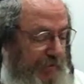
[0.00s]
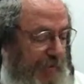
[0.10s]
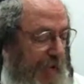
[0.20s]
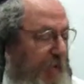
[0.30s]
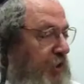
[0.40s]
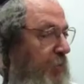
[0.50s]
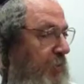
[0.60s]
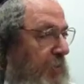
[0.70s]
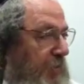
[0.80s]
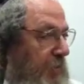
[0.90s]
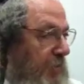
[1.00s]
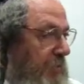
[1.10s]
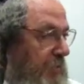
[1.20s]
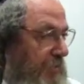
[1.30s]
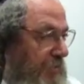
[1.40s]
the actual,
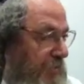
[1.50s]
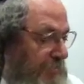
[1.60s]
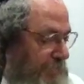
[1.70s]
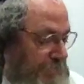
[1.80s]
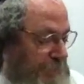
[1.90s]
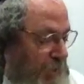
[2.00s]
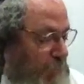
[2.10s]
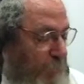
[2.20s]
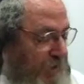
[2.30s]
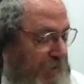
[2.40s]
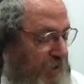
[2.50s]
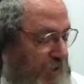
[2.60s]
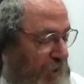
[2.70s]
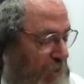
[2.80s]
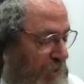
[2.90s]
you know, what is
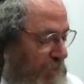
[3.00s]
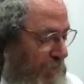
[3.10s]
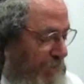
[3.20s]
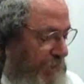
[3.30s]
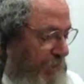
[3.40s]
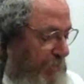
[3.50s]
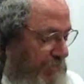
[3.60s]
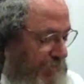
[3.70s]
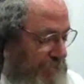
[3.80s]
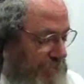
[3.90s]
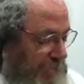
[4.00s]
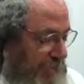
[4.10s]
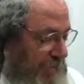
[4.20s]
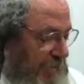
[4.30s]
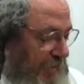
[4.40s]
actually going on here,
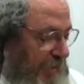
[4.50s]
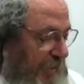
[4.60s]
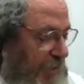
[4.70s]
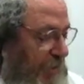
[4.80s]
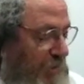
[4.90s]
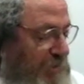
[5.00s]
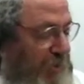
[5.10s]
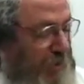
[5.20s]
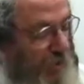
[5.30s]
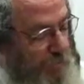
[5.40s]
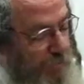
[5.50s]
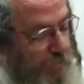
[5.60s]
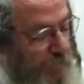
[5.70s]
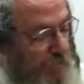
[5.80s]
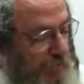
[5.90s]
you know, it's
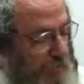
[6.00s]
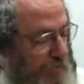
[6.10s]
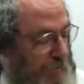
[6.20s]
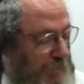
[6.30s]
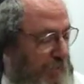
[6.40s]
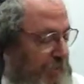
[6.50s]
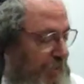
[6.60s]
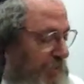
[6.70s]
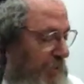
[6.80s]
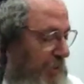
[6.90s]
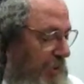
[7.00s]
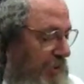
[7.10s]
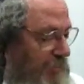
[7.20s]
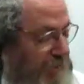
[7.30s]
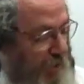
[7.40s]
oilama, you know,
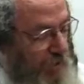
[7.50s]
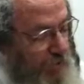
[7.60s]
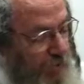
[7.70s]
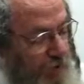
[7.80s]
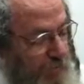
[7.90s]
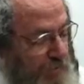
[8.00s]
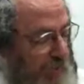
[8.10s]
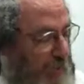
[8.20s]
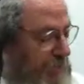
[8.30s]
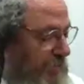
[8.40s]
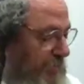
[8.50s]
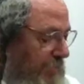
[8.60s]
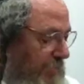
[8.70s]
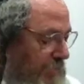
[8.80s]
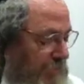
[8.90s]
shvira, the oilama tikkun,
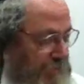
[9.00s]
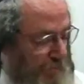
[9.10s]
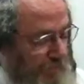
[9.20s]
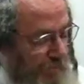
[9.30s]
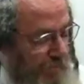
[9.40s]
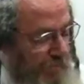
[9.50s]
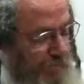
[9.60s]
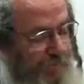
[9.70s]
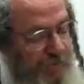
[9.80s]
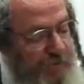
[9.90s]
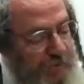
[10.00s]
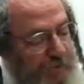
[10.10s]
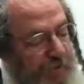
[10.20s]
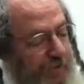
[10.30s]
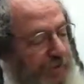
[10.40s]
and,
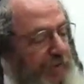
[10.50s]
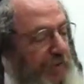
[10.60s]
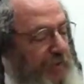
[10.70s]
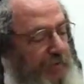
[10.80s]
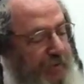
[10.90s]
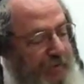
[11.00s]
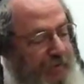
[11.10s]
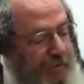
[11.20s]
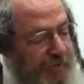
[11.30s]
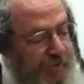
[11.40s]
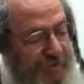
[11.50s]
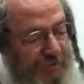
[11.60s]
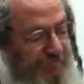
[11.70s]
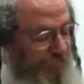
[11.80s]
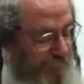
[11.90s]
and, and,
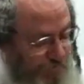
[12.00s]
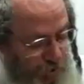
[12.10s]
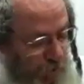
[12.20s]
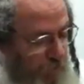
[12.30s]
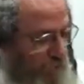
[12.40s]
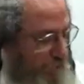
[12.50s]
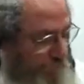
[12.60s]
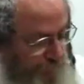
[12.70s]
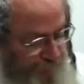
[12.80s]
and, the whole